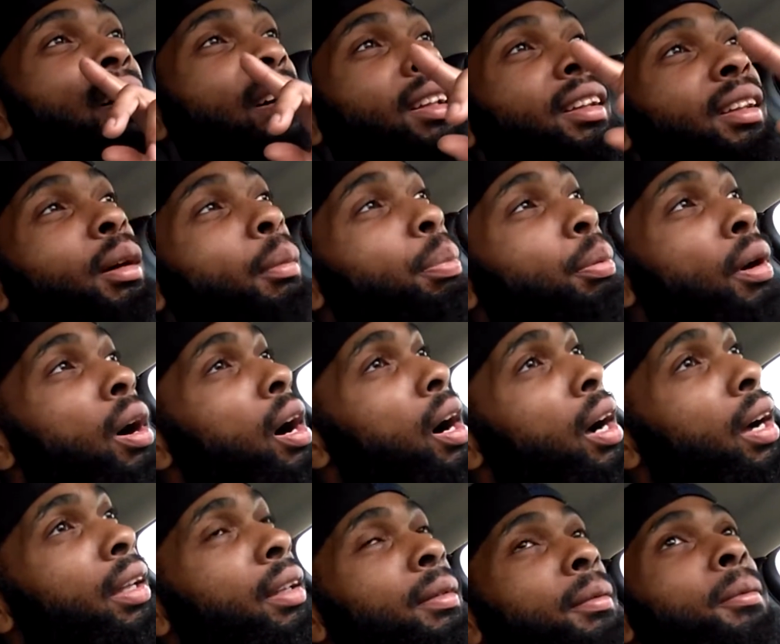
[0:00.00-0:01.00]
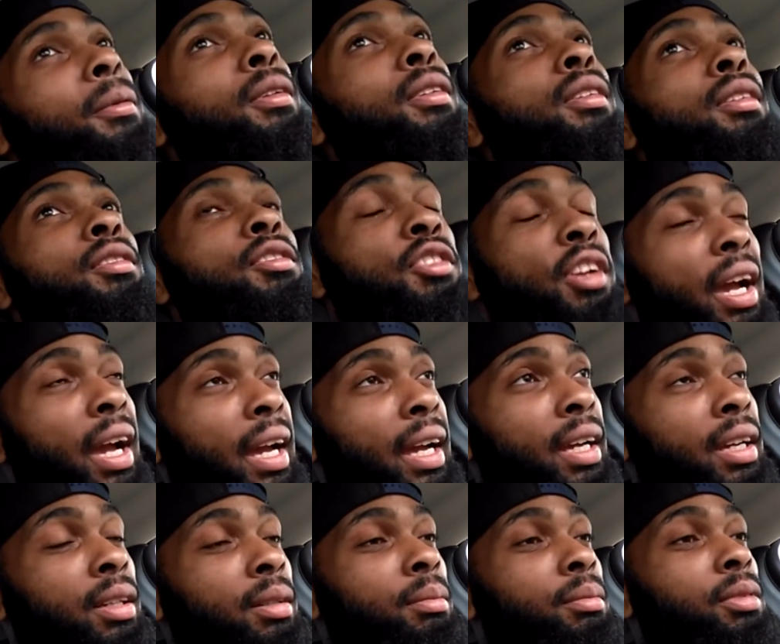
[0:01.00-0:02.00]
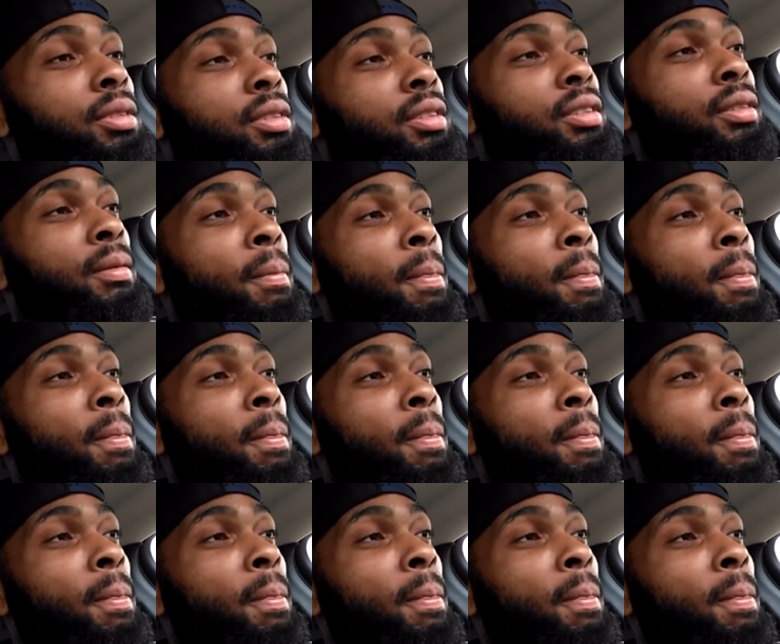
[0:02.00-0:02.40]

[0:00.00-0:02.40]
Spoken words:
LeBron James